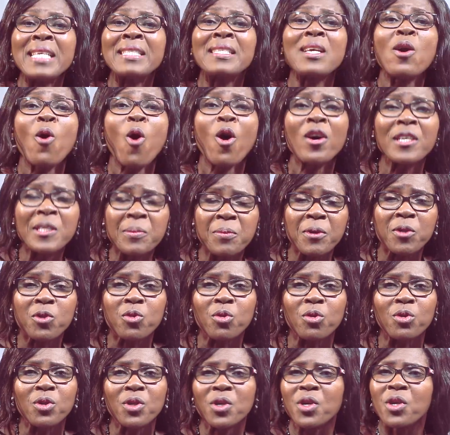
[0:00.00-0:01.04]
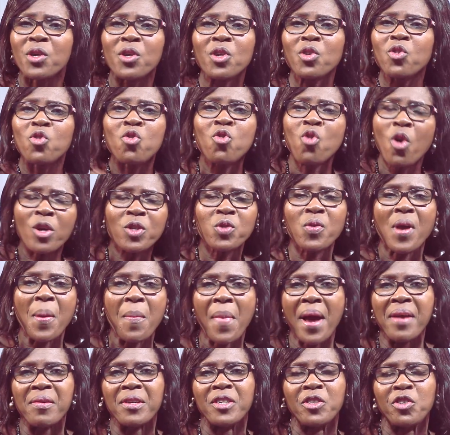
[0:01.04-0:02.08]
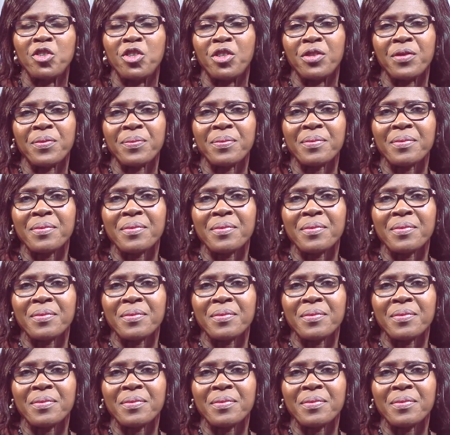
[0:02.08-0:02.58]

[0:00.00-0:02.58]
is the hospital, not a marriage.